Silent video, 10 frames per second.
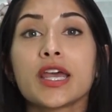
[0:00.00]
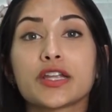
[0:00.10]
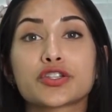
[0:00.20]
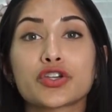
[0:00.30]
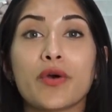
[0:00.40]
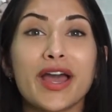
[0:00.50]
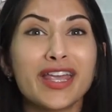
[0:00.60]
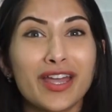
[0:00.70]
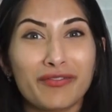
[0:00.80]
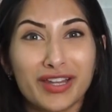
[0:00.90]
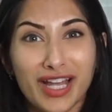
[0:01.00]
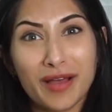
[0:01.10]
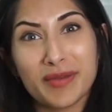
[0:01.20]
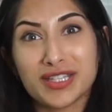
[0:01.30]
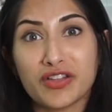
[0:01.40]
And so I can't really
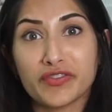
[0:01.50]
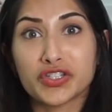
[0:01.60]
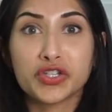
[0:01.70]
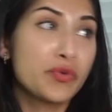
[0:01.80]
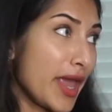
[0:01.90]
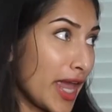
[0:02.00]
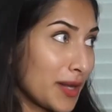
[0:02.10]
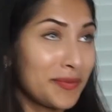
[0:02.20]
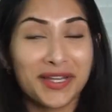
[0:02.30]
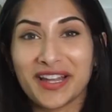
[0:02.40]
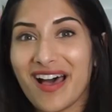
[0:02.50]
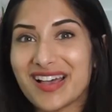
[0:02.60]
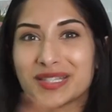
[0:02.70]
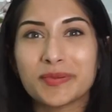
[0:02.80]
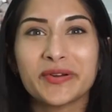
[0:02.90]
cut myself in two and be in the
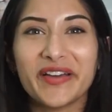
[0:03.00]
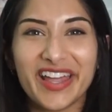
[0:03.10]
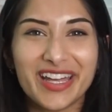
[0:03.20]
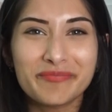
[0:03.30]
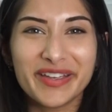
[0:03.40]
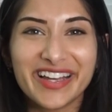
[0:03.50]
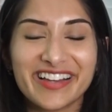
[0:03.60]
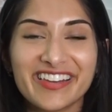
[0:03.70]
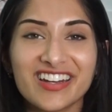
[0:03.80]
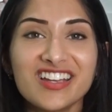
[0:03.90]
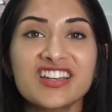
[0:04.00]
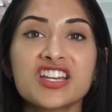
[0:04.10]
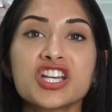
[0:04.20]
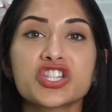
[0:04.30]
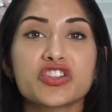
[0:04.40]
hospital and be in clinic.
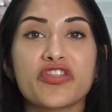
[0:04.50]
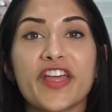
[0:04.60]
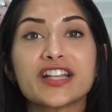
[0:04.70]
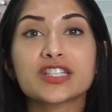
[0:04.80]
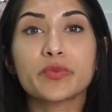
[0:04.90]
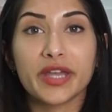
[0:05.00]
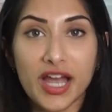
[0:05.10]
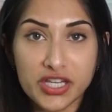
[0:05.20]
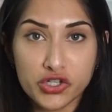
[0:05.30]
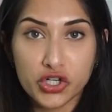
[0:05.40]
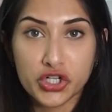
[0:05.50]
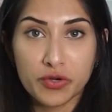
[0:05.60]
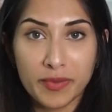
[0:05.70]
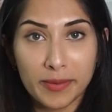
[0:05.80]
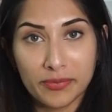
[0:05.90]
So that's the way I
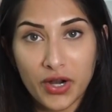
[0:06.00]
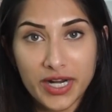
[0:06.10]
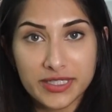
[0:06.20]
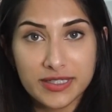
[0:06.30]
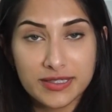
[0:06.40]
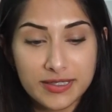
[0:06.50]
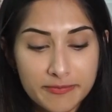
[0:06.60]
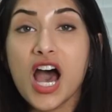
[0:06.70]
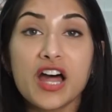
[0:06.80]
structure my practice.